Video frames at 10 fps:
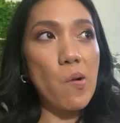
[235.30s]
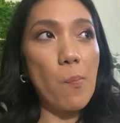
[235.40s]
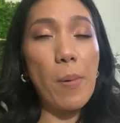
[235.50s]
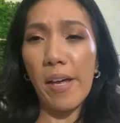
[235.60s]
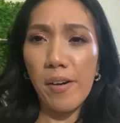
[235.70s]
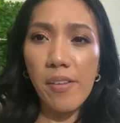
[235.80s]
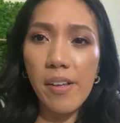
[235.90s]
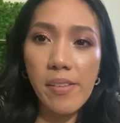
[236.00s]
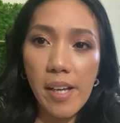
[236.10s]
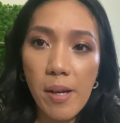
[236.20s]
better
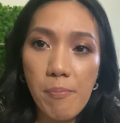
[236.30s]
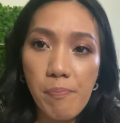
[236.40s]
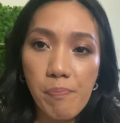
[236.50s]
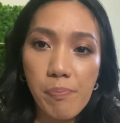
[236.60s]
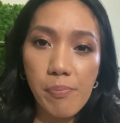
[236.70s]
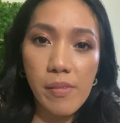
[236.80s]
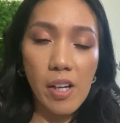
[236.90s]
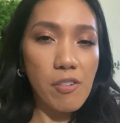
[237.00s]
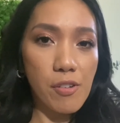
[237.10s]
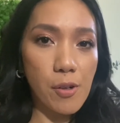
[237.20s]
than them,
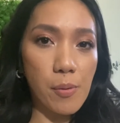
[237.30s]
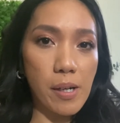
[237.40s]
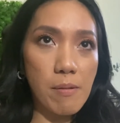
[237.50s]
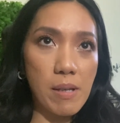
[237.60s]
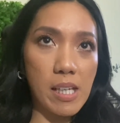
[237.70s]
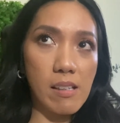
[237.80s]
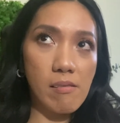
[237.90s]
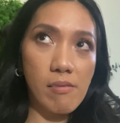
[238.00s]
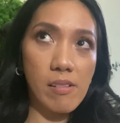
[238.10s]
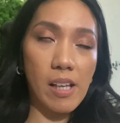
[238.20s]
if you know what I
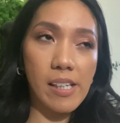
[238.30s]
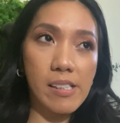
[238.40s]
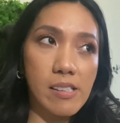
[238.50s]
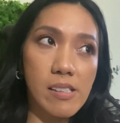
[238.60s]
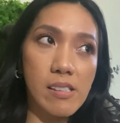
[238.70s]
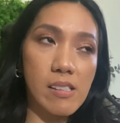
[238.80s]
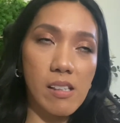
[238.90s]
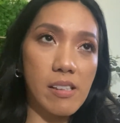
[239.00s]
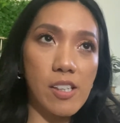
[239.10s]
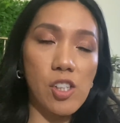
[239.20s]
mean. Like, it's
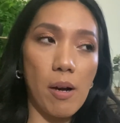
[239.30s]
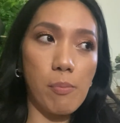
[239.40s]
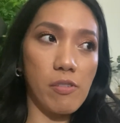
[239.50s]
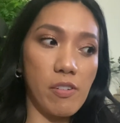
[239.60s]
that type of